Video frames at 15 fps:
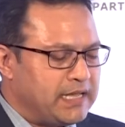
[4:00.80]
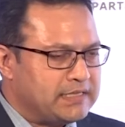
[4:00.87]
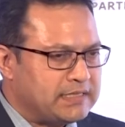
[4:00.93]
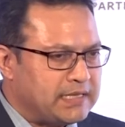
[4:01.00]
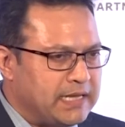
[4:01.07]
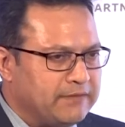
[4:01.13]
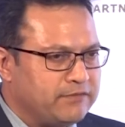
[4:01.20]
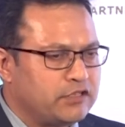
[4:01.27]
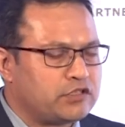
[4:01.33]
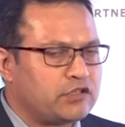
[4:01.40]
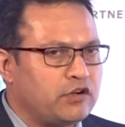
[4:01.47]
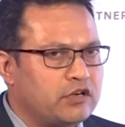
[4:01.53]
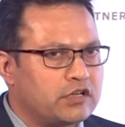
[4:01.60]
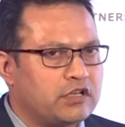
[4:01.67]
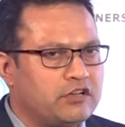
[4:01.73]
has ever
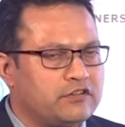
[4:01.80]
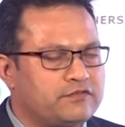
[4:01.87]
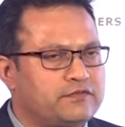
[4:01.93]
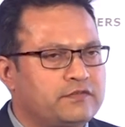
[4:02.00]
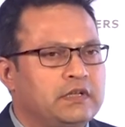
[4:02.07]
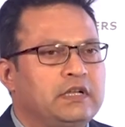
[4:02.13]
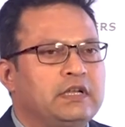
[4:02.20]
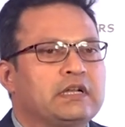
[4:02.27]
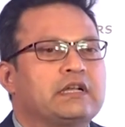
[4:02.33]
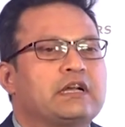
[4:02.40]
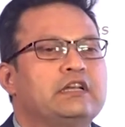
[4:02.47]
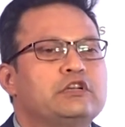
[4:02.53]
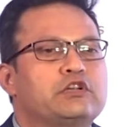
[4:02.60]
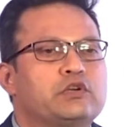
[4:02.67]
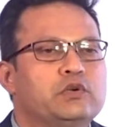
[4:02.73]
thought of
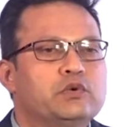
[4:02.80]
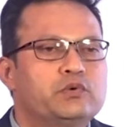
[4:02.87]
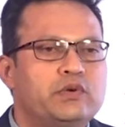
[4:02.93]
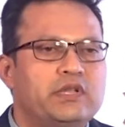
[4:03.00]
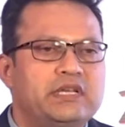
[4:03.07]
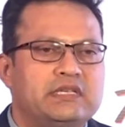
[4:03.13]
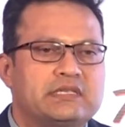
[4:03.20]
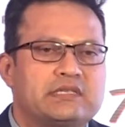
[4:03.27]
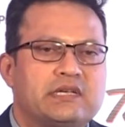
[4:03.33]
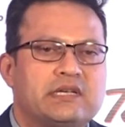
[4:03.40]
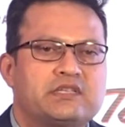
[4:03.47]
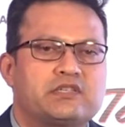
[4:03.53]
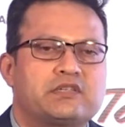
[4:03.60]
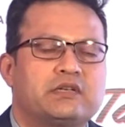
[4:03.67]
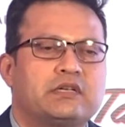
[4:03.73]
concluding
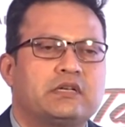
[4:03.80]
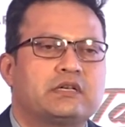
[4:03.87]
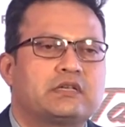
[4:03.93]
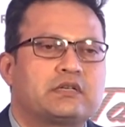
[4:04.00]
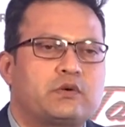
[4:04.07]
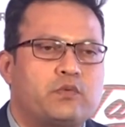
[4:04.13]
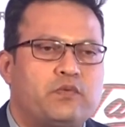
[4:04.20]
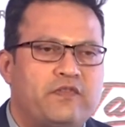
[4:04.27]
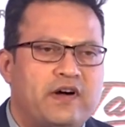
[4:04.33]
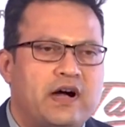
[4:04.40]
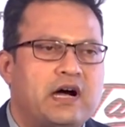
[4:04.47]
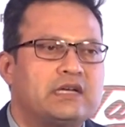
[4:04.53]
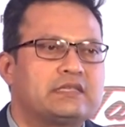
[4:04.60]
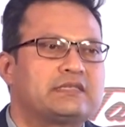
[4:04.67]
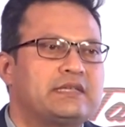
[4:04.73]
such a
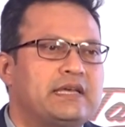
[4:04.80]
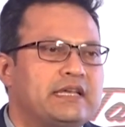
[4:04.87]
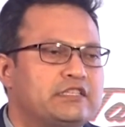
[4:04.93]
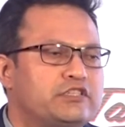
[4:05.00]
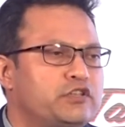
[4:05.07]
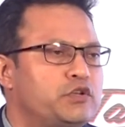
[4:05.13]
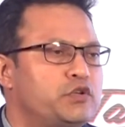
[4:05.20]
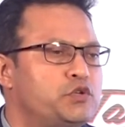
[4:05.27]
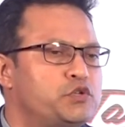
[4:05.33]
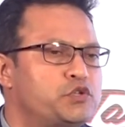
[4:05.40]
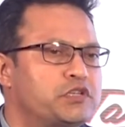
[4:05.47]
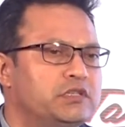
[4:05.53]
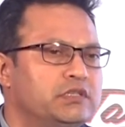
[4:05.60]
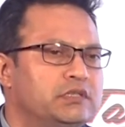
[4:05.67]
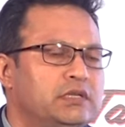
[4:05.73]
fast
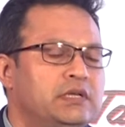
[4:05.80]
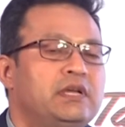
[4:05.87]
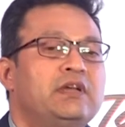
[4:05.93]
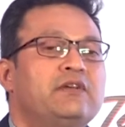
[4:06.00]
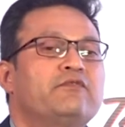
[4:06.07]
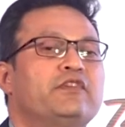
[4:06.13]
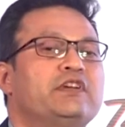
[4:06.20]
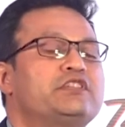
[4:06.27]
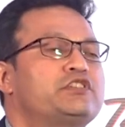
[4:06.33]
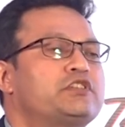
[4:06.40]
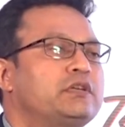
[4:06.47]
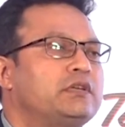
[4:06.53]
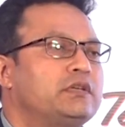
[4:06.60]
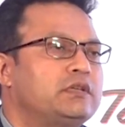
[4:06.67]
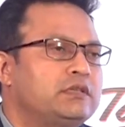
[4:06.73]
execution, which
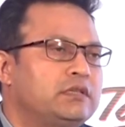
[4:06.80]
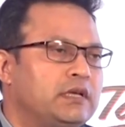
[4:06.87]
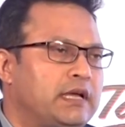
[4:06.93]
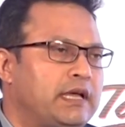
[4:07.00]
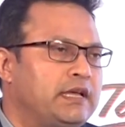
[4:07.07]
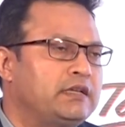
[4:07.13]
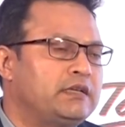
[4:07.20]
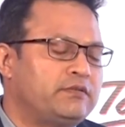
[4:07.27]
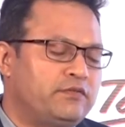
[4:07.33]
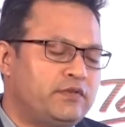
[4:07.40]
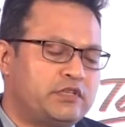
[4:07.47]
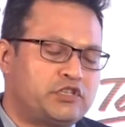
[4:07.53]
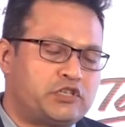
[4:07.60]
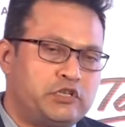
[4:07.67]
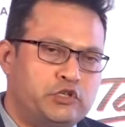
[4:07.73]

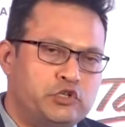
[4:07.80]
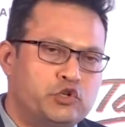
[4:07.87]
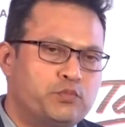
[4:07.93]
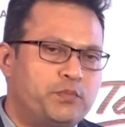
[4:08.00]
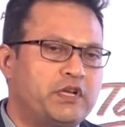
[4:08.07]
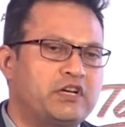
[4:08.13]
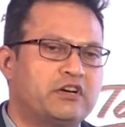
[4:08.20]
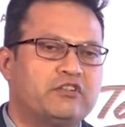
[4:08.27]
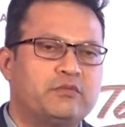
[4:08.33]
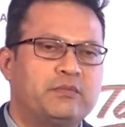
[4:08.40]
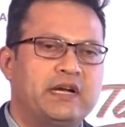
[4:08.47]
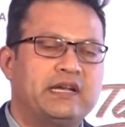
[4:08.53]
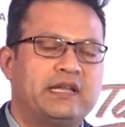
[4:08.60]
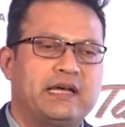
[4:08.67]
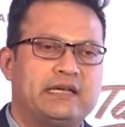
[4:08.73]
UP
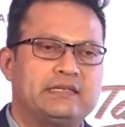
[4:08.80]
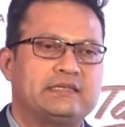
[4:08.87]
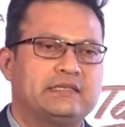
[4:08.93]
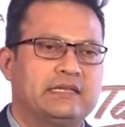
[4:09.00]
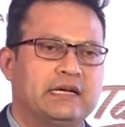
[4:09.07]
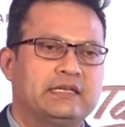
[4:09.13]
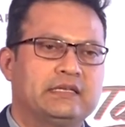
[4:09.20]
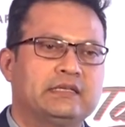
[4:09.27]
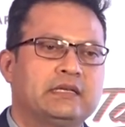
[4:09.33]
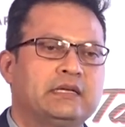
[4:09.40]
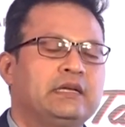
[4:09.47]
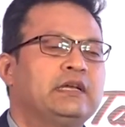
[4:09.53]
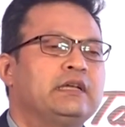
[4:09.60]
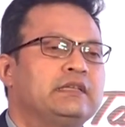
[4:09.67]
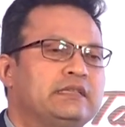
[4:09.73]
government has done.
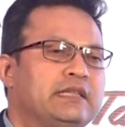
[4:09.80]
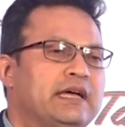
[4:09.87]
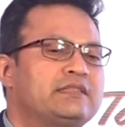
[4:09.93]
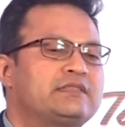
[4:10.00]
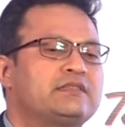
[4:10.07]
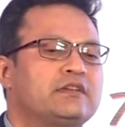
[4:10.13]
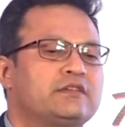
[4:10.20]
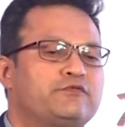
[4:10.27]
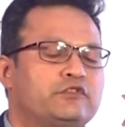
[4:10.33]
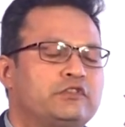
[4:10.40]
That's a